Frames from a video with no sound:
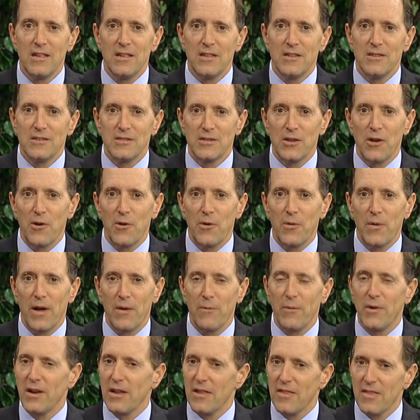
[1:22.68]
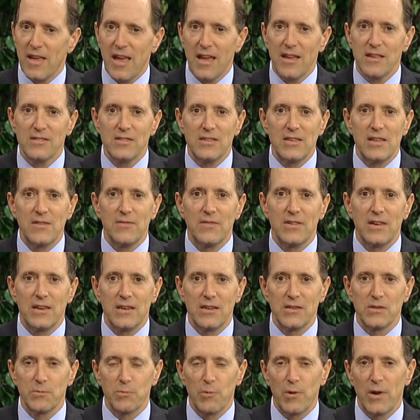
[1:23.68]
So I want to thank Stephen
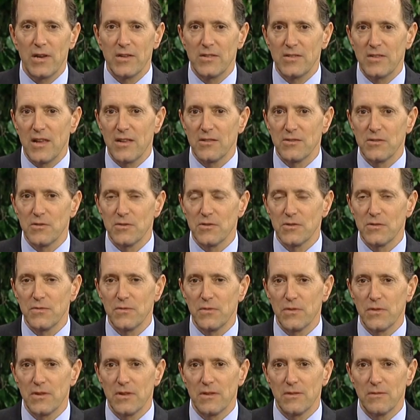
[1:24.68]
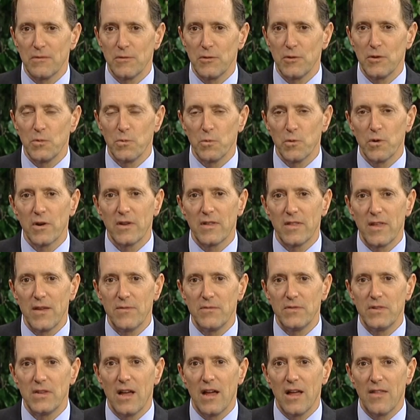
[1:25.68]
and his predecessors for the good work
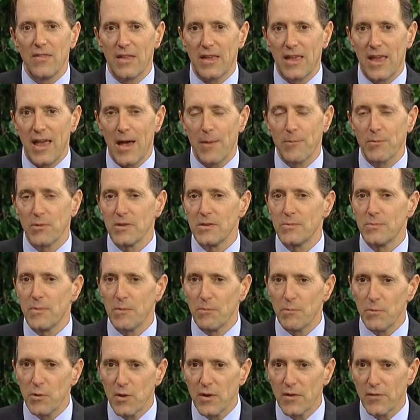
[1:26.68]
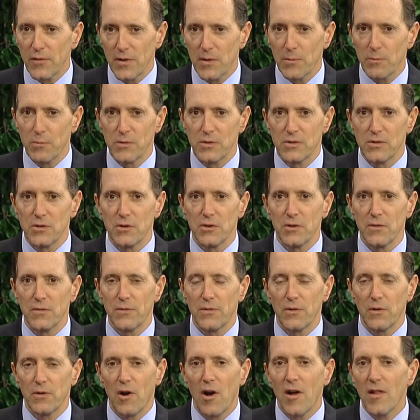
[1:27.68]
they've done. The Capitol's been beautifully preserved
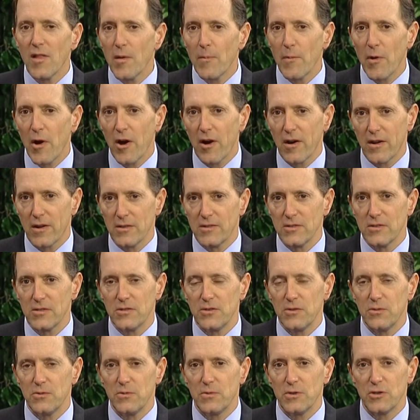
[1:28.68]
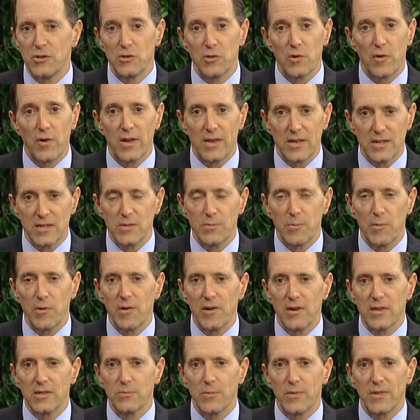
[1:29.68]
for all Americans to enjoy and
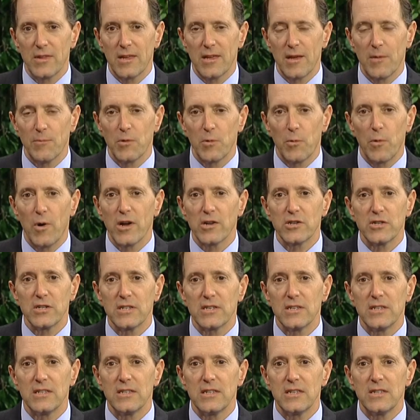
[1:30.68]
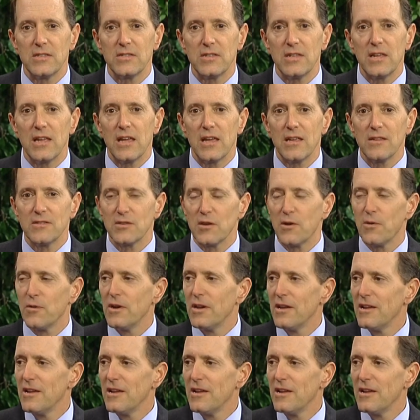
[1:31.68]
experience when they come to Washington, D.C. So